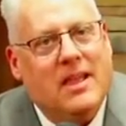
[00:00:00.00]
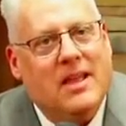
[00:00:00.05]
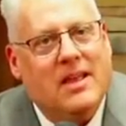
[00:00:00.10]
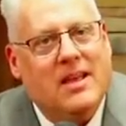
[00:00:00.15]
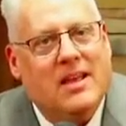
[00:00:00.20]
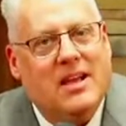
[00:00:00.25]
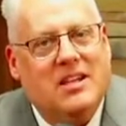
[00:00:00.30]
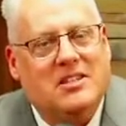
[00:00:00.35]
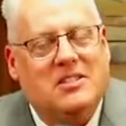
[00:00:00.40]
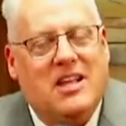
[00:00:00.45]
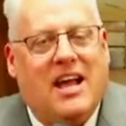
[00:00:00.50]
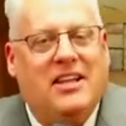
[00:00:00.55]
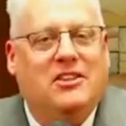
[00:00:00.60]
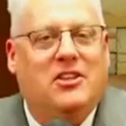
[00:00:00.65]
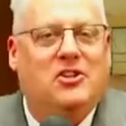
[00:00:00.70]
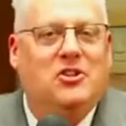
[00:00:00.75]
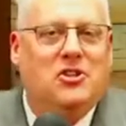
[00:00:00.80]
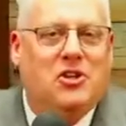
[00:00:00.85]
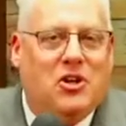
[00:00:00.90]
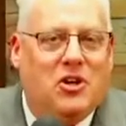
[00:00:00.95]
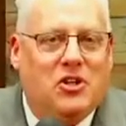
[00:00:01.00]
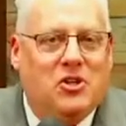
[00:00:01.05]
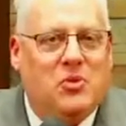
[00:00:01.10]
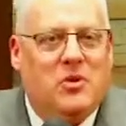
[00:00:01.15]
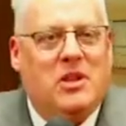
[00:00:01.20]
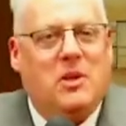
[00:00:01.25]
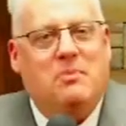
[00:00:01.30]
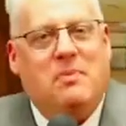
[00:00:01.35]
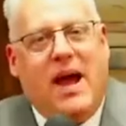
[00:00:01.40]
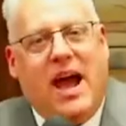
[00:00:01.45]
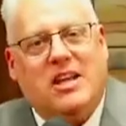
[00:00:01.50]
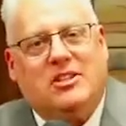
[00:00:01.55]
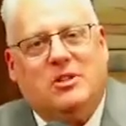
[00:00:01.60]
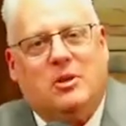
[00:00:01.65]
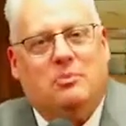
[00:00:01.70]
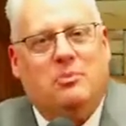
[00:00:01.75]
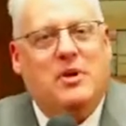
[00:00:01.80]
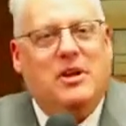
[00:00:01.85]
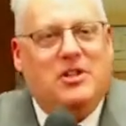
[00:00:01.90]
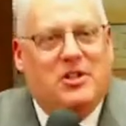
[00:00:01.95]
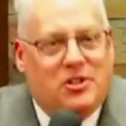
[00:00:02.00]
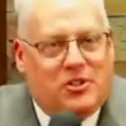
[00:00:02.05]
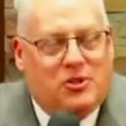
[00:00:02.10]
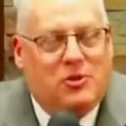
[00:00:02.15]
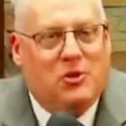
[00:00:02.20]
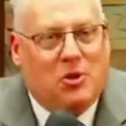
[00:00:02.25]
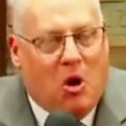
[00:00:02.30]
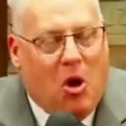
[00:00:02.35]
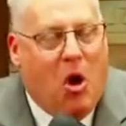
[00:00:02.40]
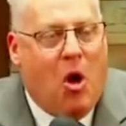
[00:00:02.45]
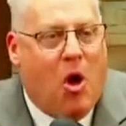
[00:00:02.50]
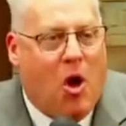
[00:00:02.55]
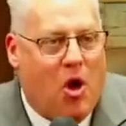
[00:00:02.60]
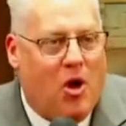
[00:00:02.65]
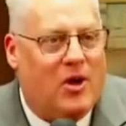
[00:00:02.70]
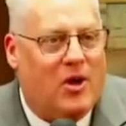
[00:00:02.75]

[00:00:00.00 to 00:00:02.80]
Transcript: It's like the church when the pastor preaches too long.